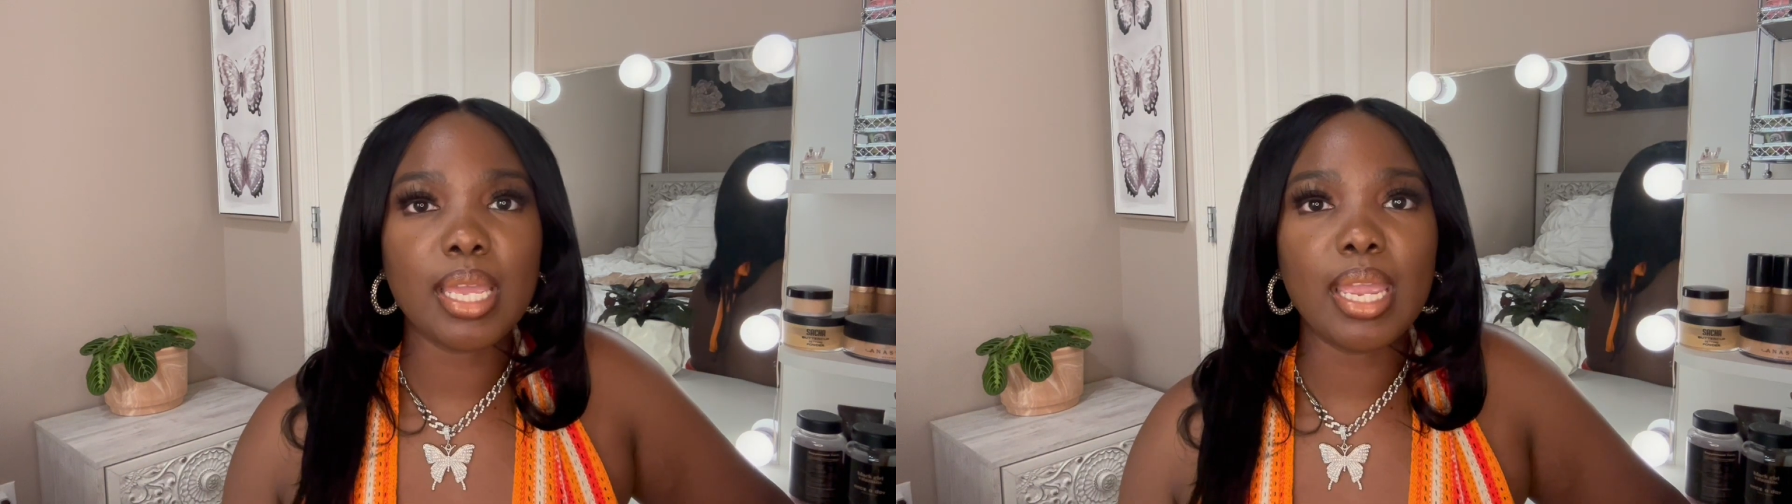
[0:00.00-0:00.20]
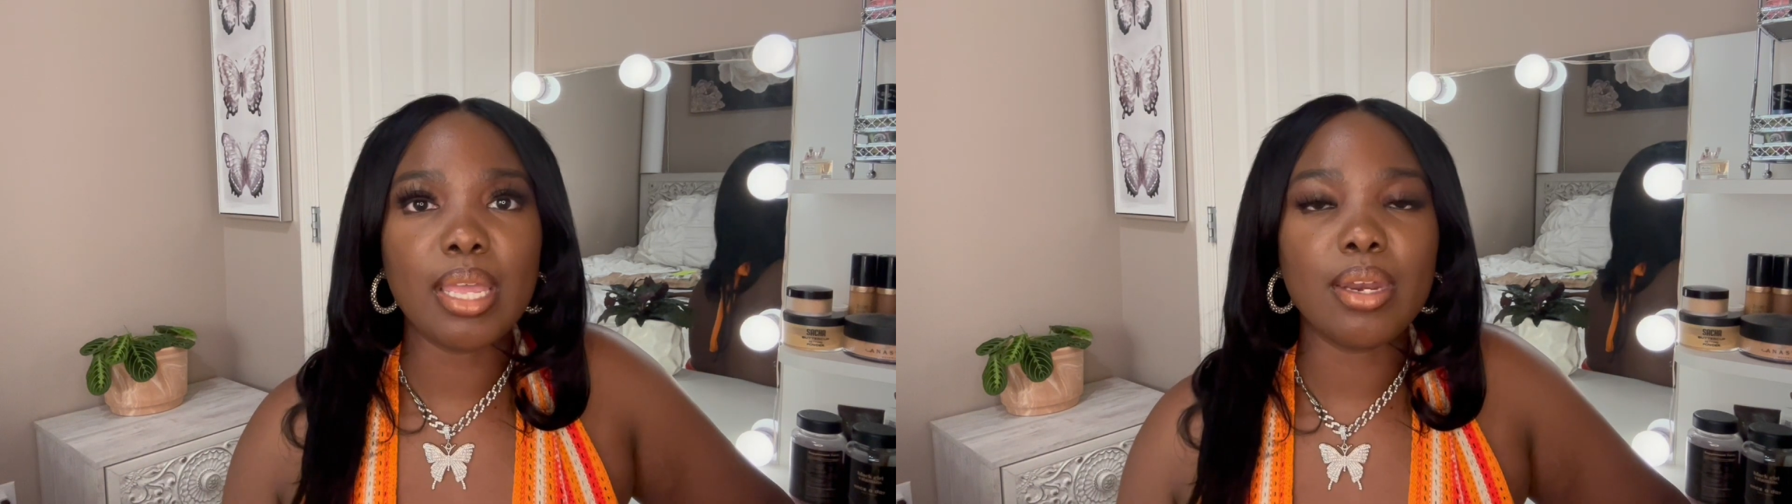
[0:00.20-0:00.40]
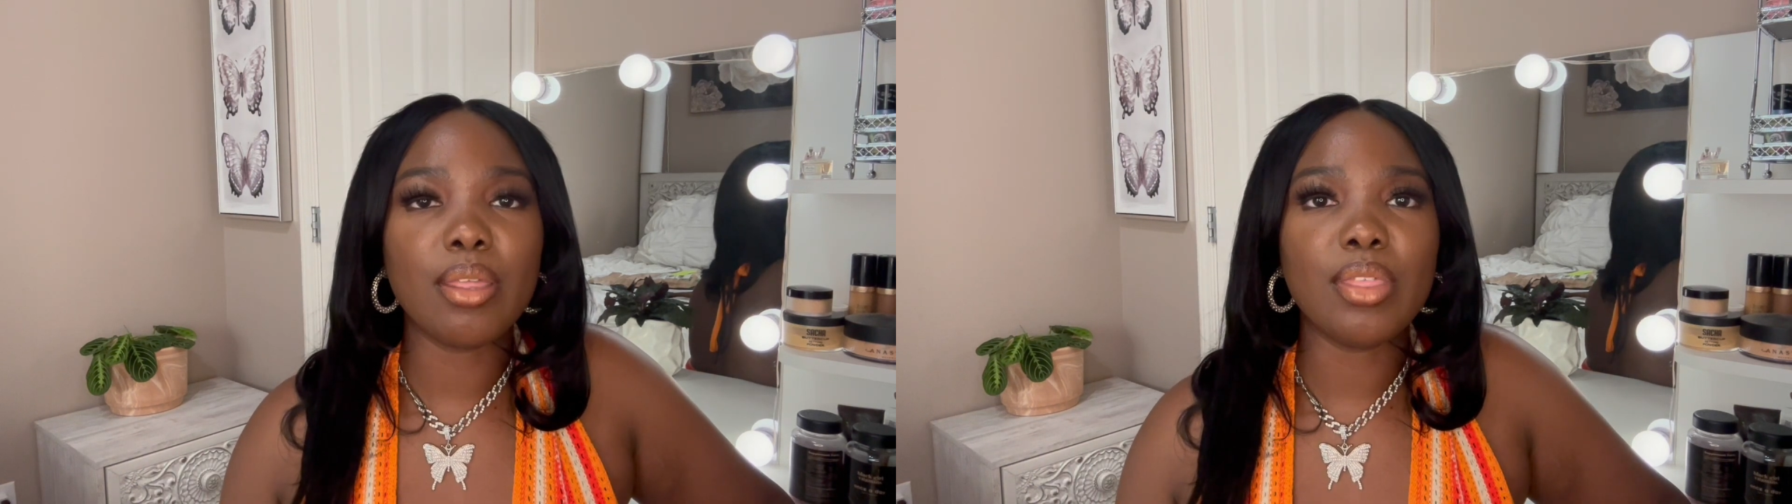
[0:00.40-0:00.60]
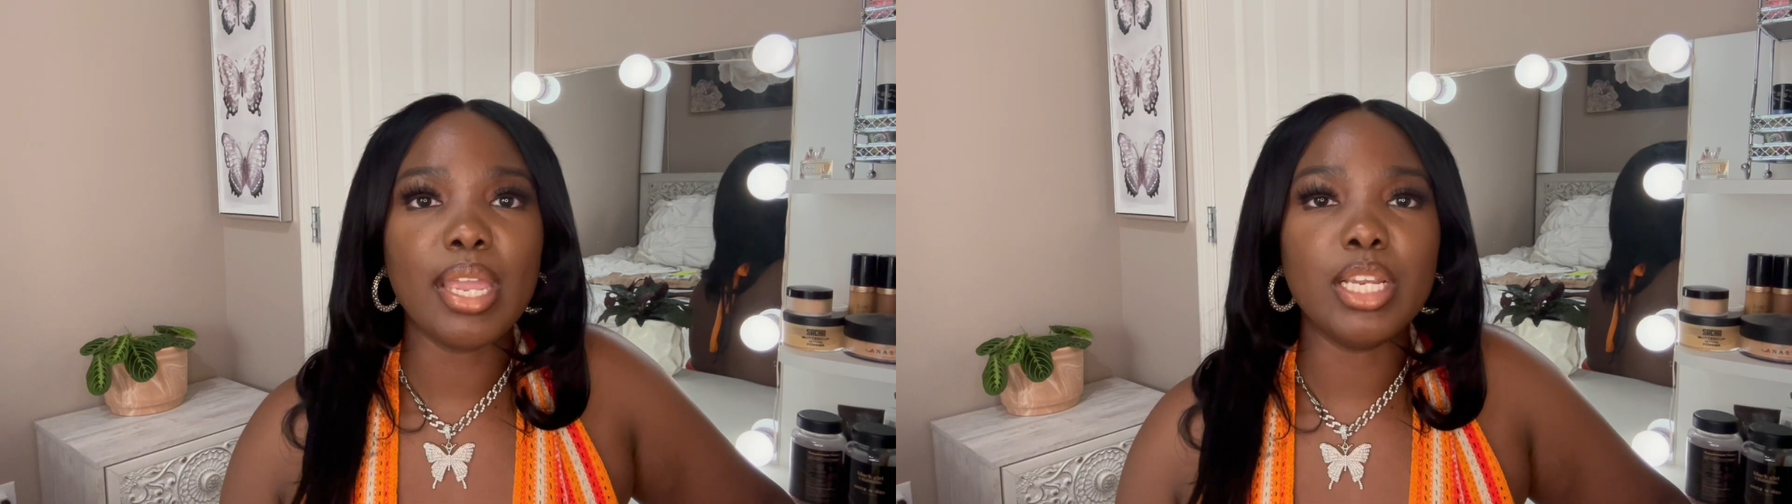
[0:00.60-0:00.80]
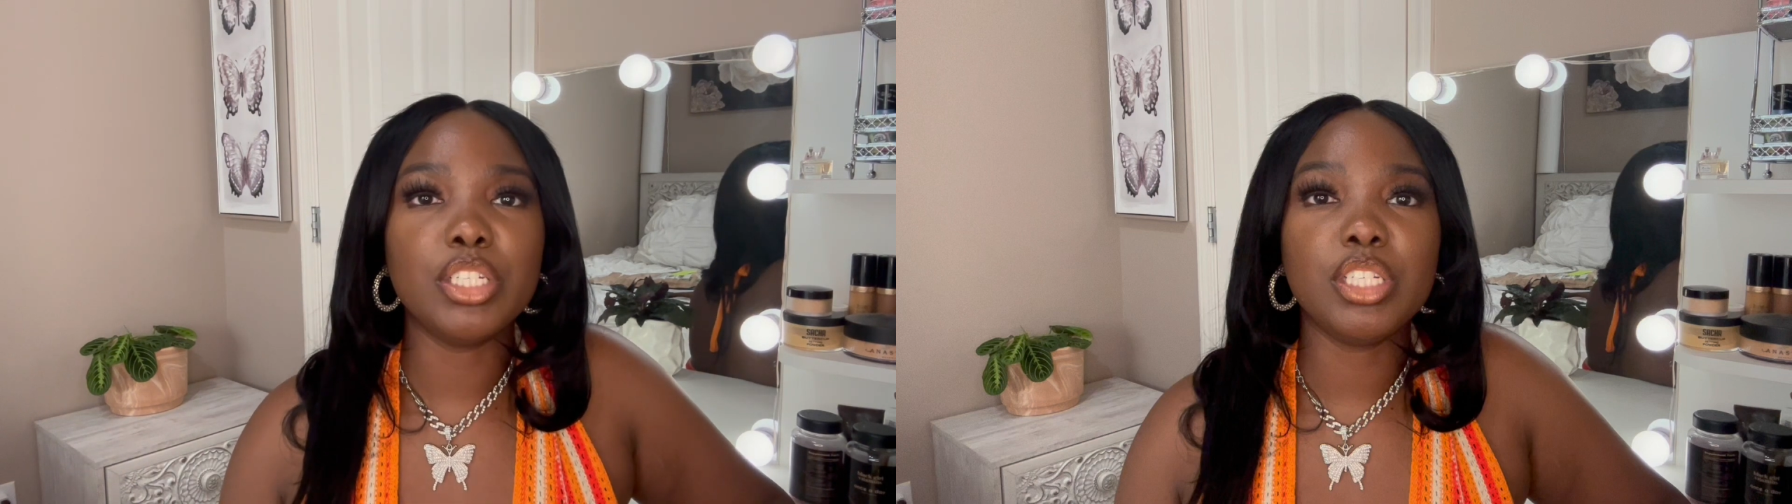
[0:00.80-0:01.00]
and
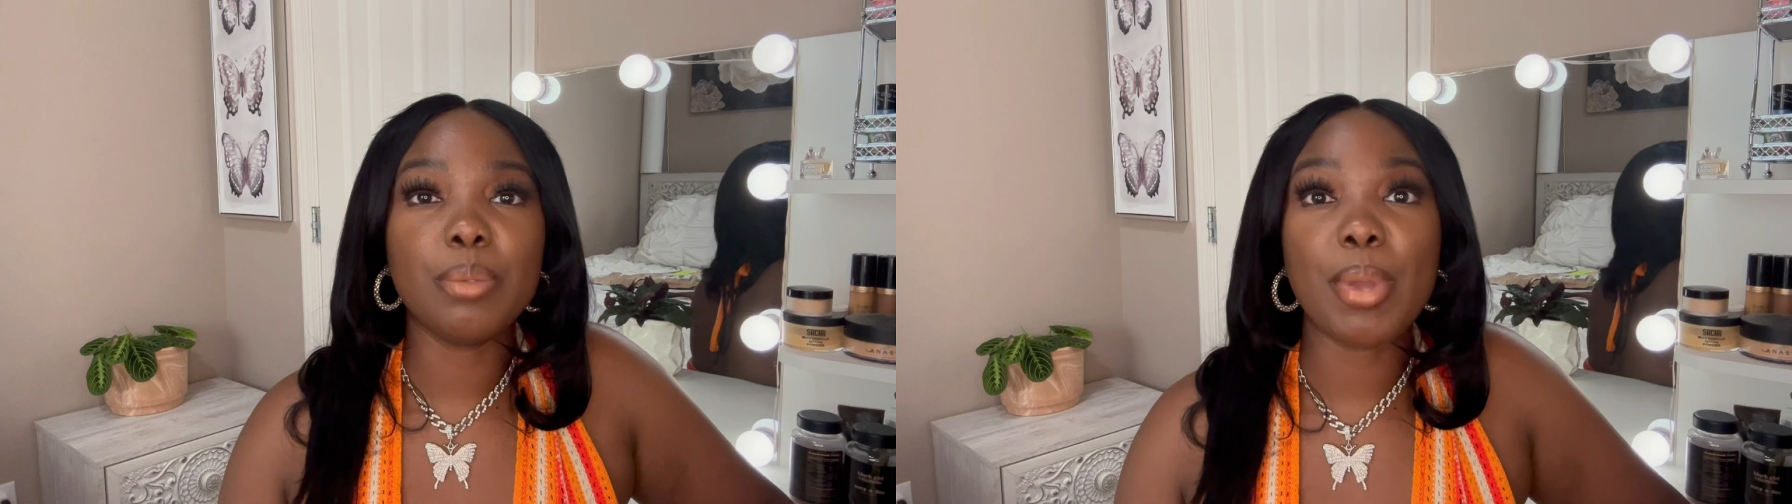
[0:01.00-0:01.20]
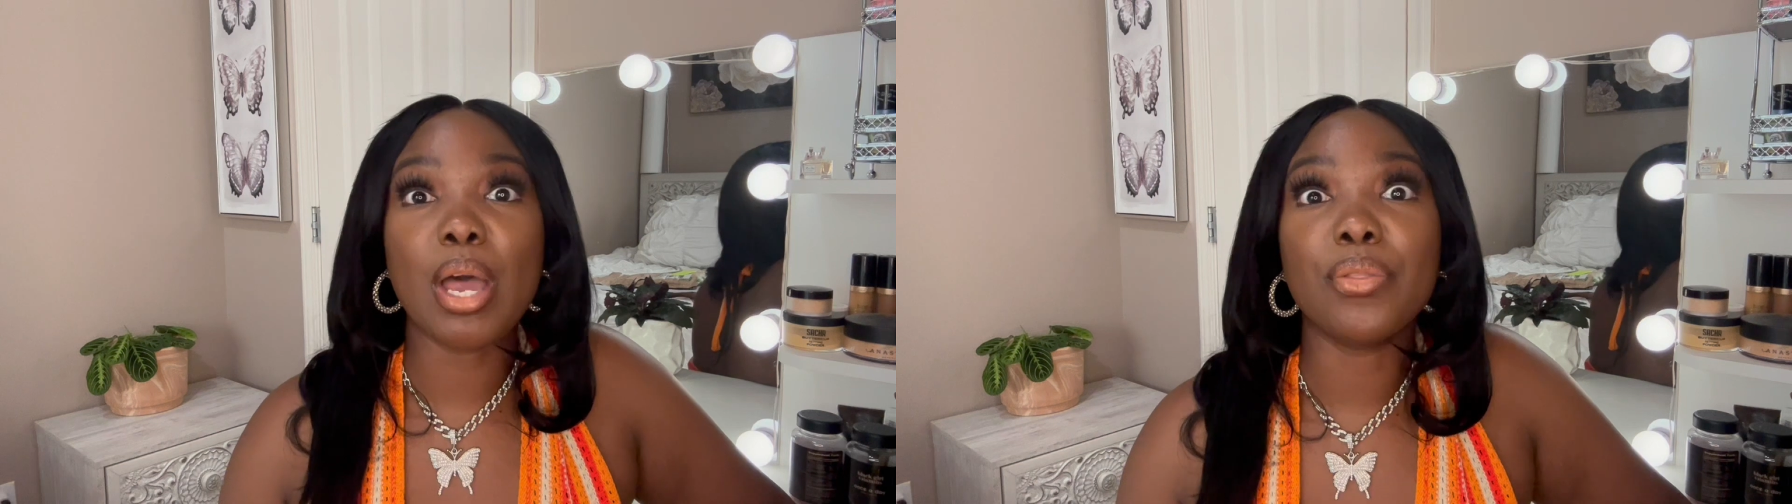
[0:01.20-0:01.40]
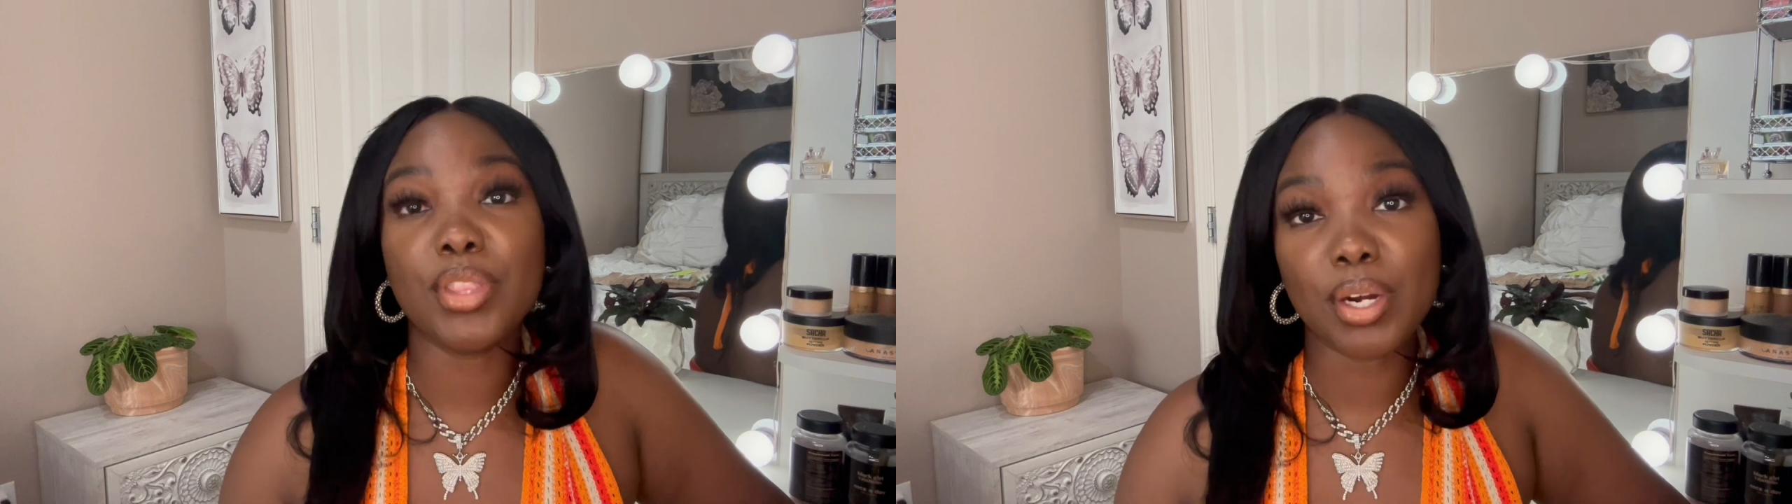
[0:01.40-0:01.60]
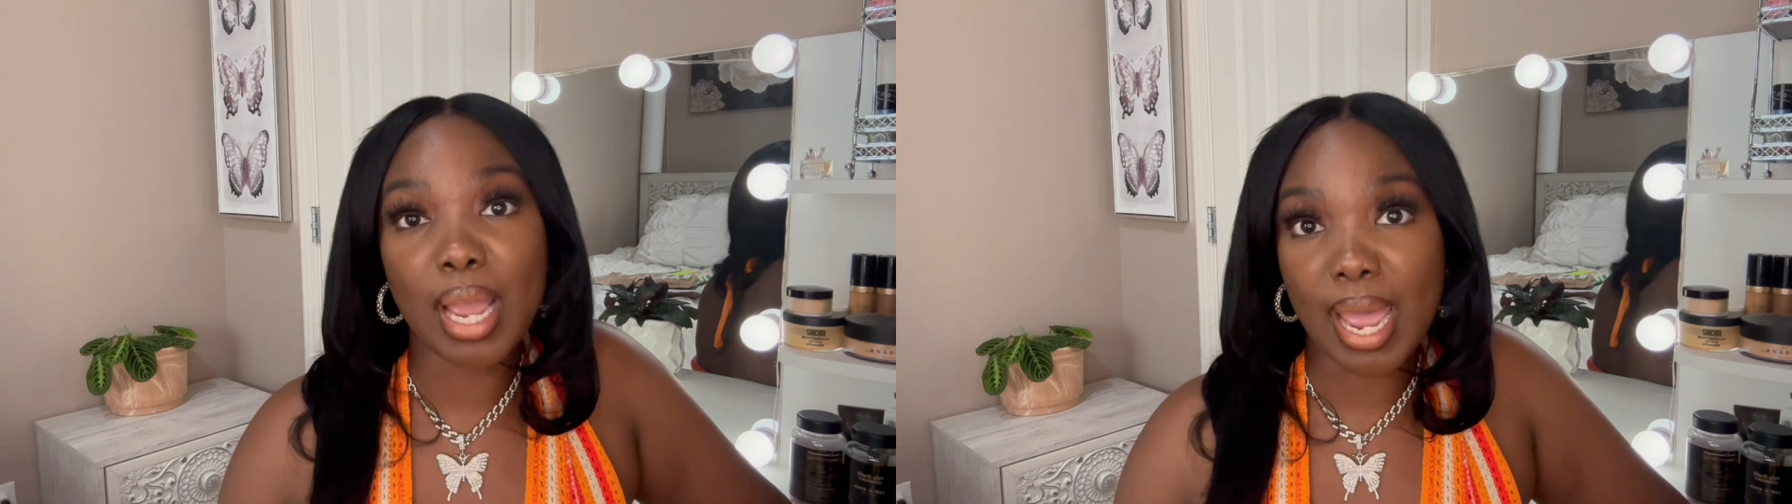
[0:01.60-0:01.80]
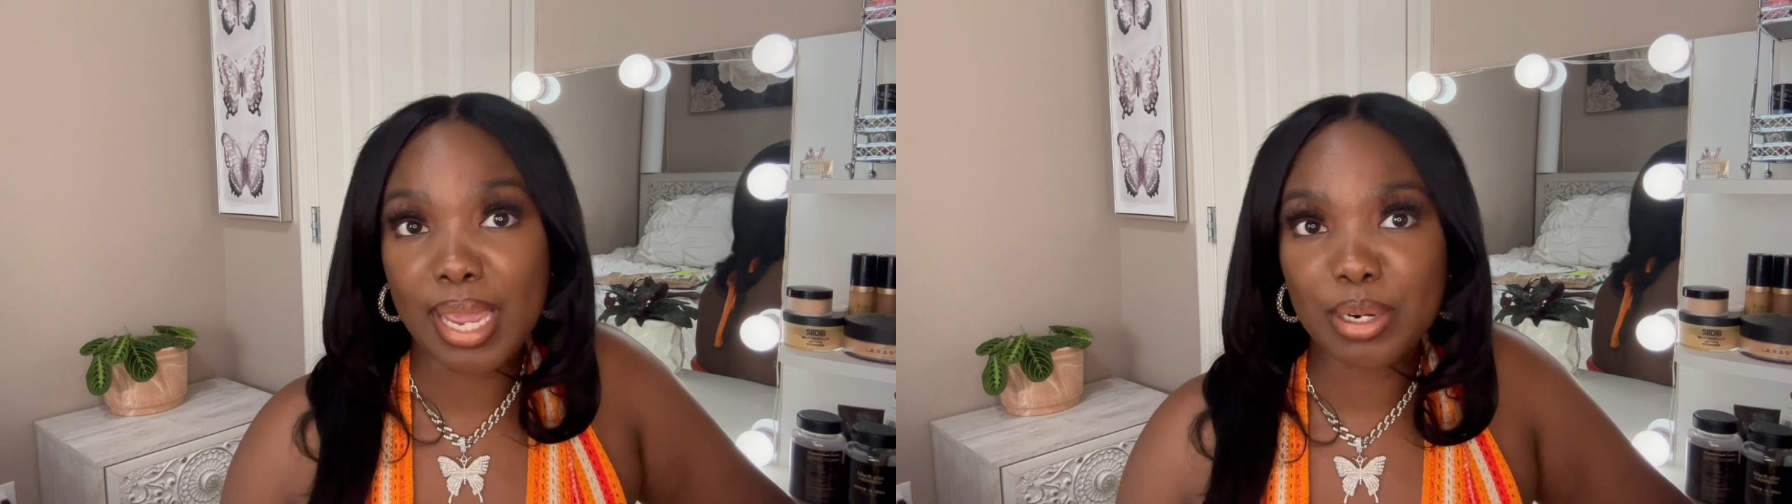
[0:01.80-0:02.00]
they ship out their
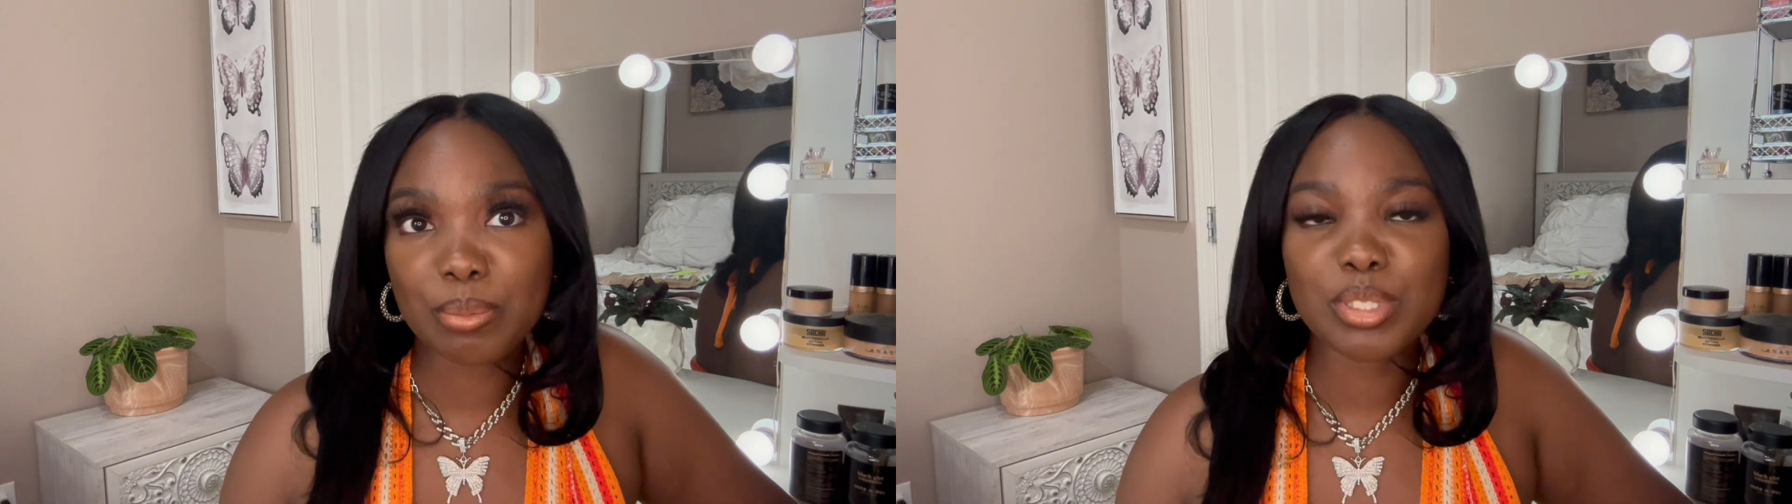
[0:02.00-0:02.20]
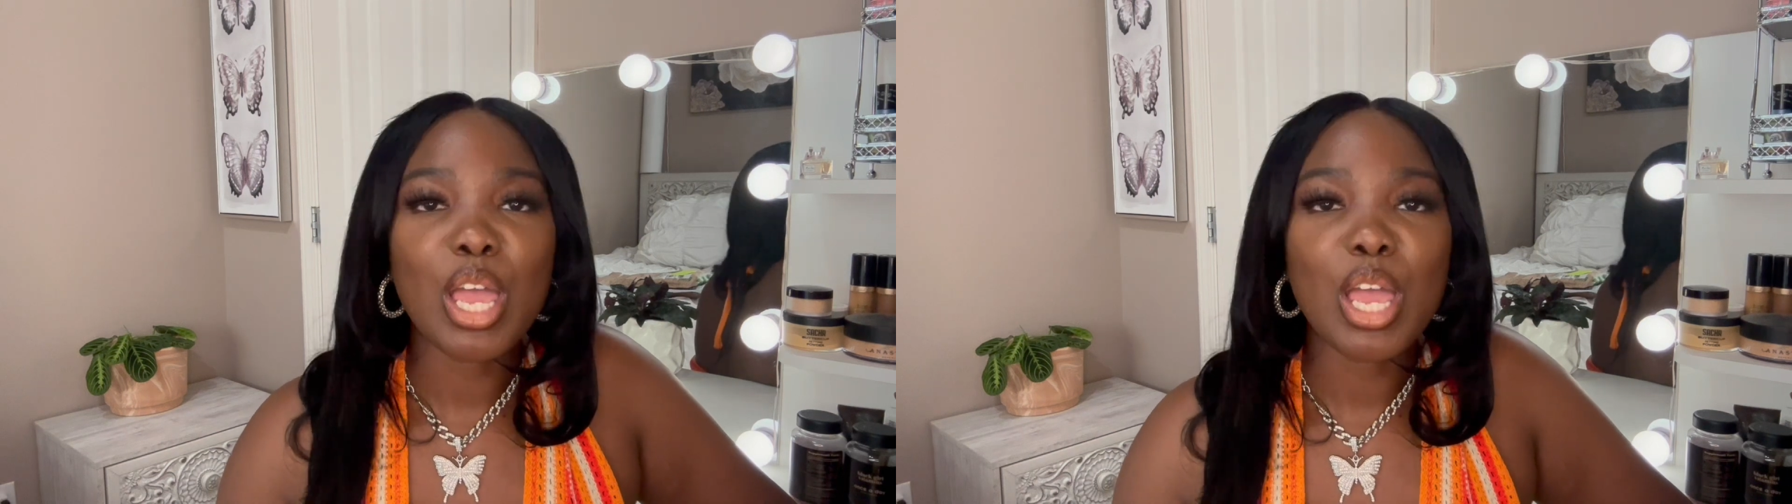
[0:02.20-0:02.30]
items.